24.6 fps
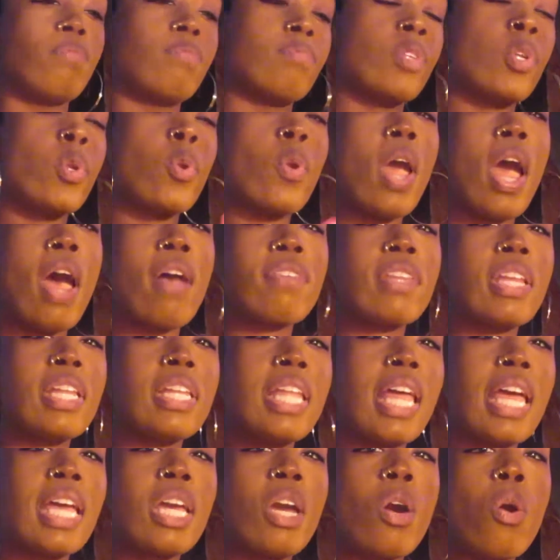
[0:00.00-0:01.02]
you have to
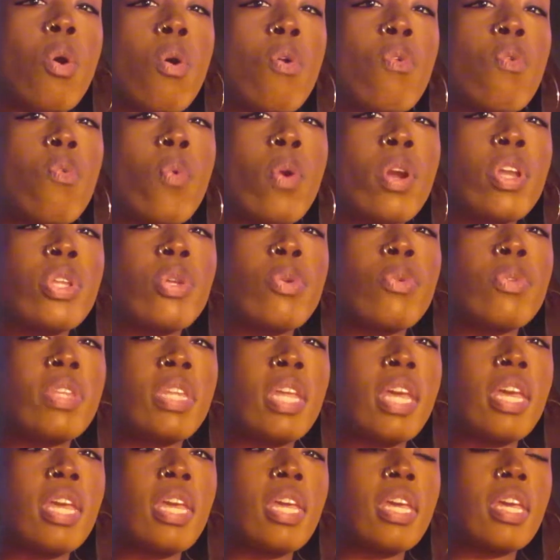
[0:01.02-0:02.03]
let go of where you
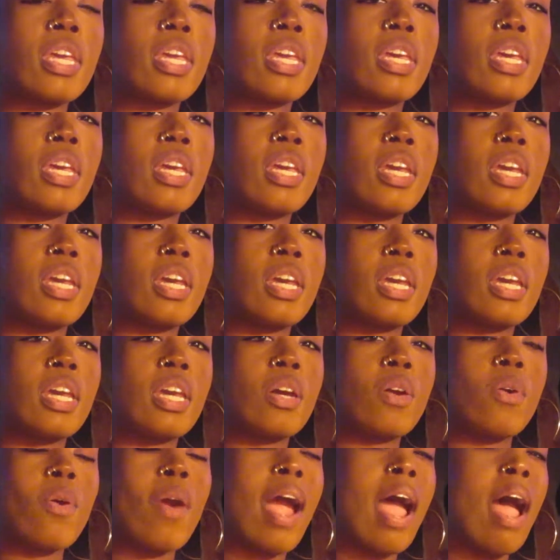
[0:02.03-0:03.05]
think,
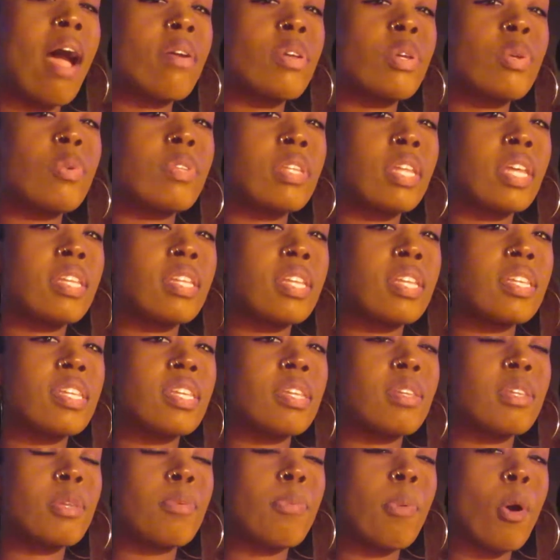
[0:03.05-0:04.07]
or how you think this
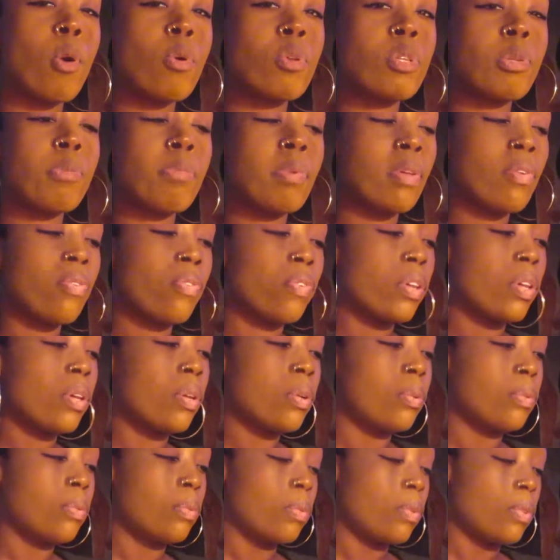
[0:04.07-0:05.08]
is supposed to be for
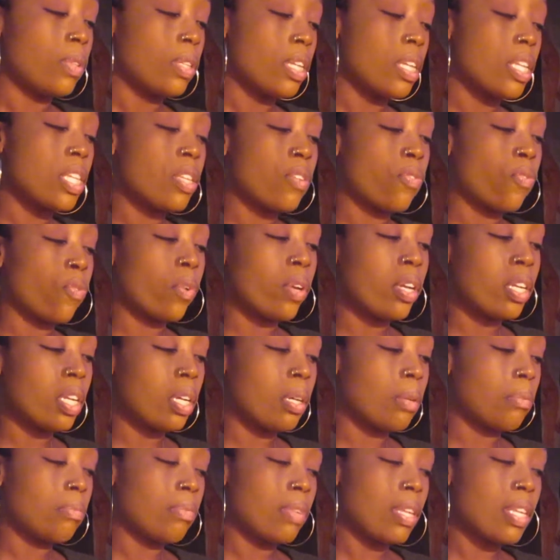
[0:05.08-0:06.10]
you, this
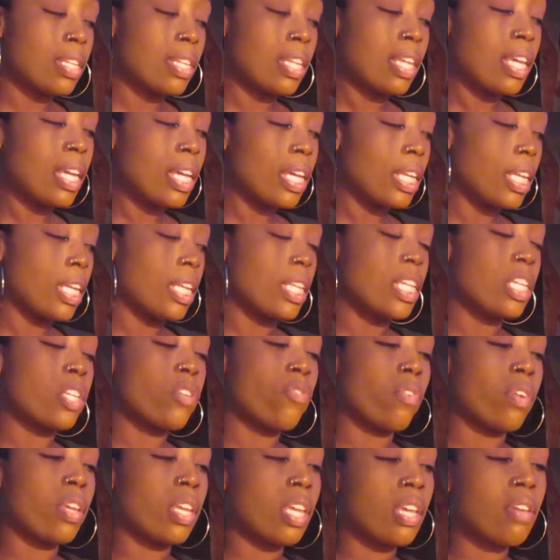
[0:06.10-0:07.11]
freedom, this healing,
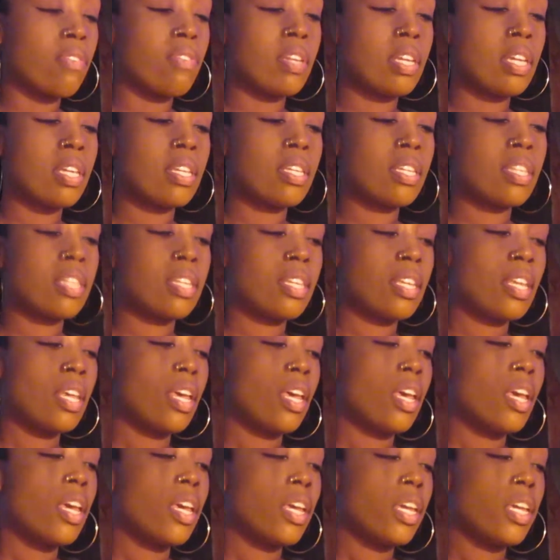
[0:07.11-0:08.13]
this forgiveness,
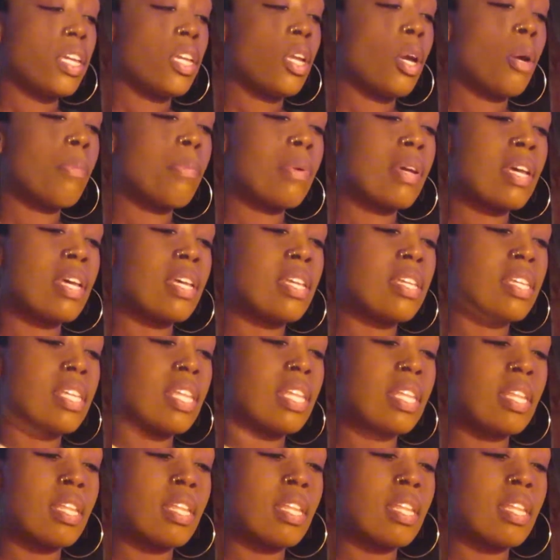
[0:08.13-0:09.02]
you know, because